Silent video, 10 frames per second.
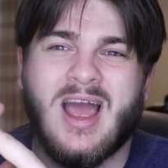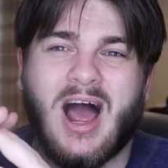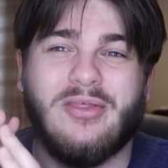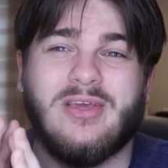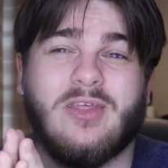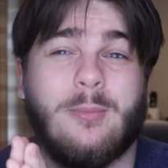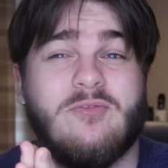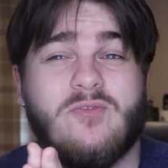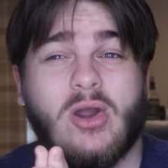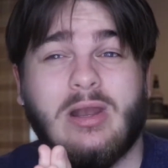I think they've
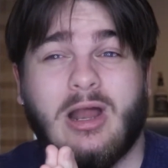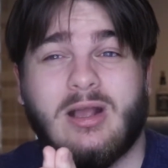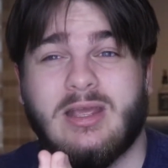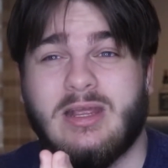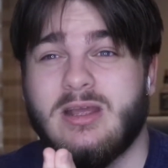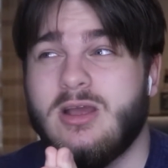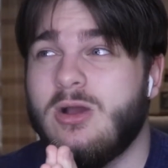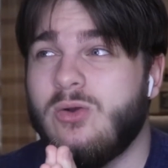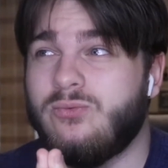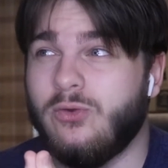been very lucky,
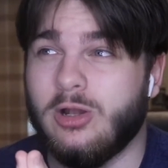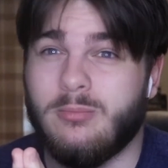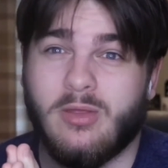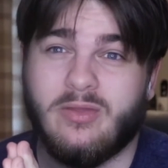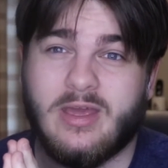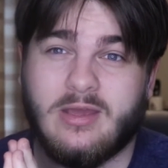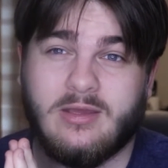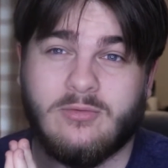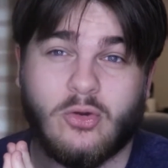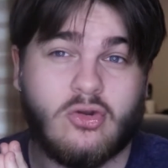Fulham, that
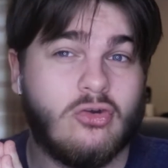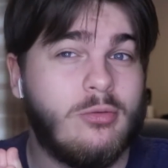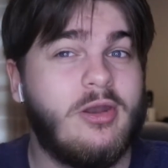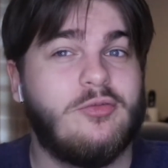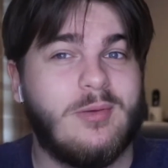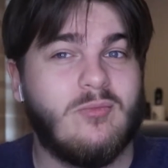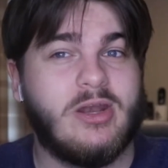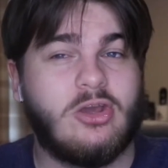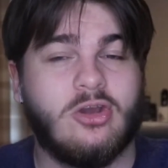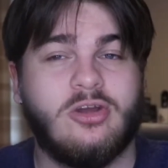the recruitment has been
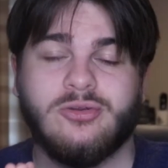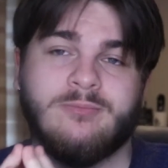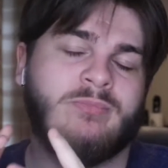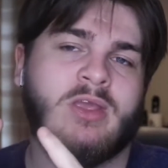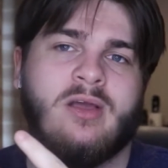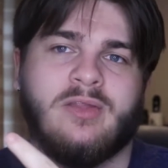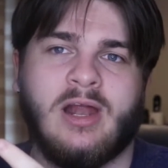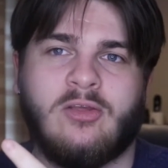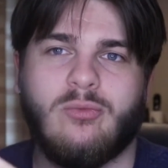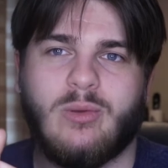really good. The
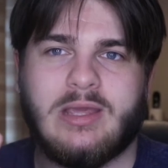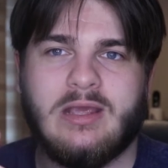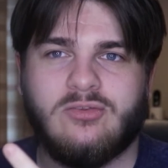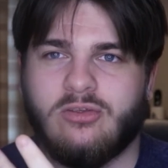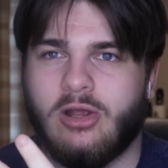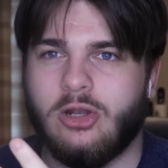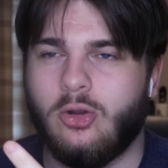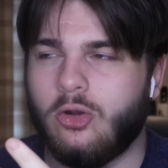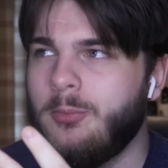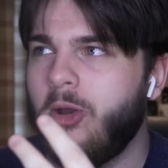likes of Anguissa and
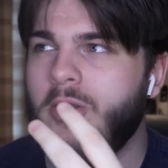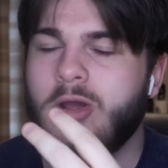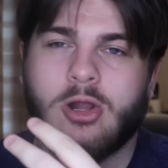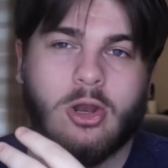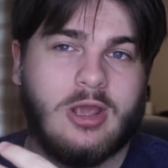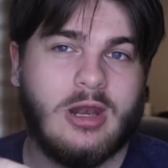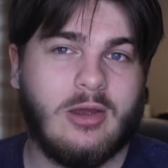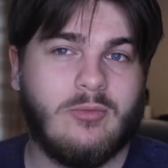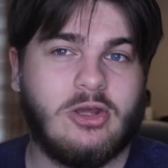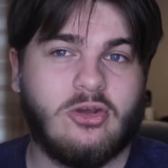Lookman looking
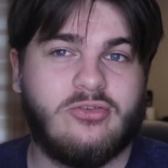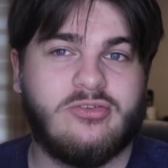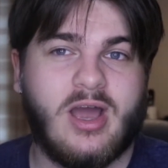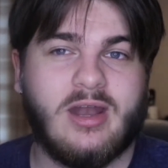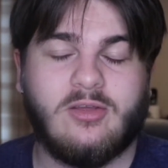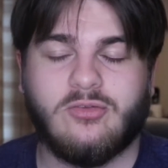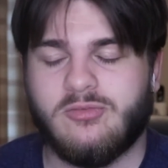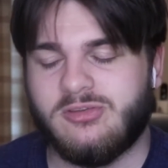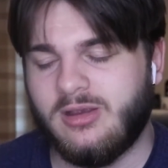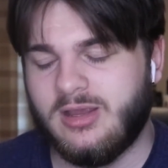like really good signings.
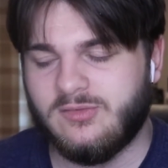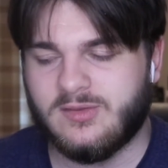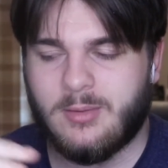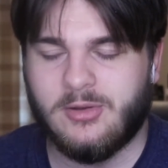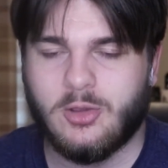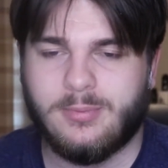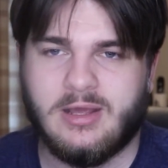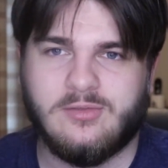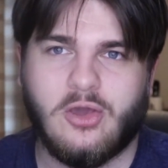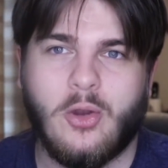Obviously, Anguissa came in a couple of
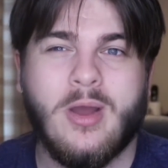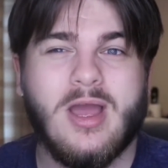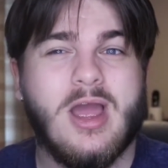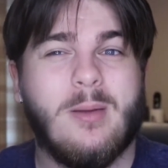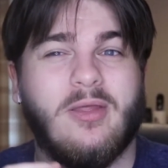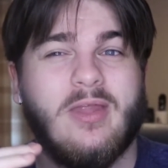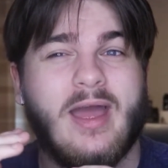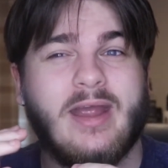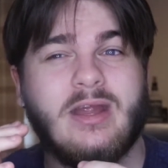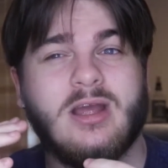years ago, but
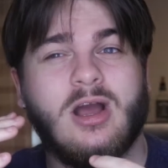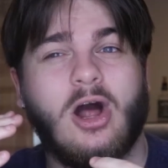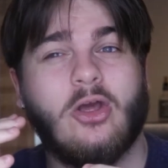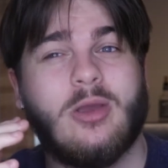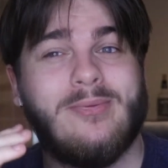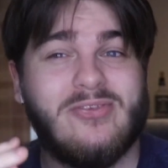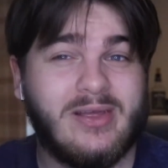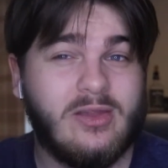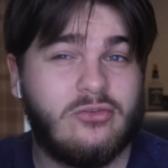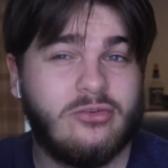they are looking
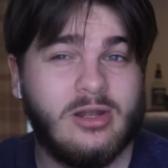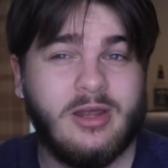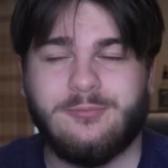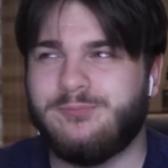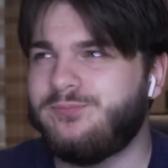particularly solid.